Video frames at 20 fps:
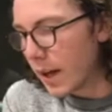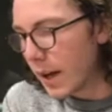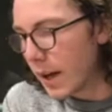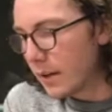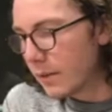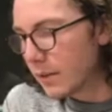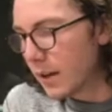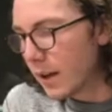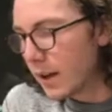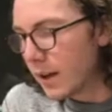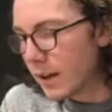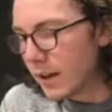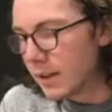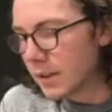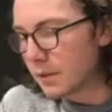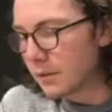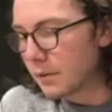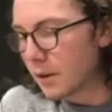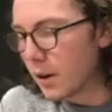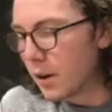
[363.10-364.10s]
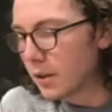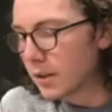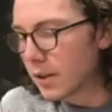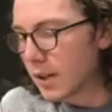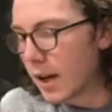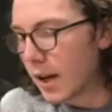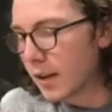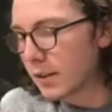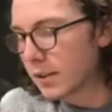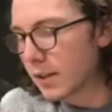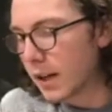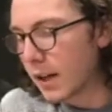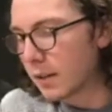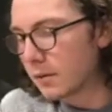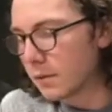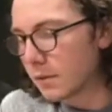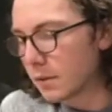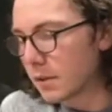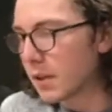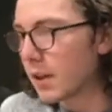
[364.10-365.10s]
have? Is it wrong to ask
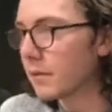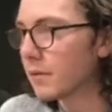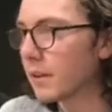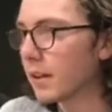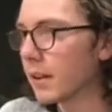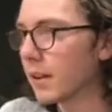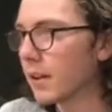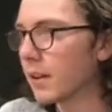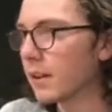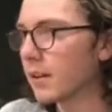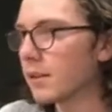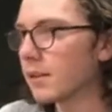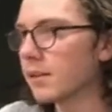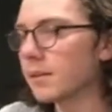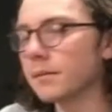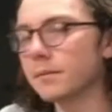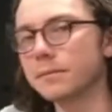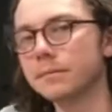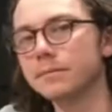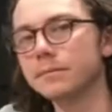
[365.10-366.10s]
God for stuff like this?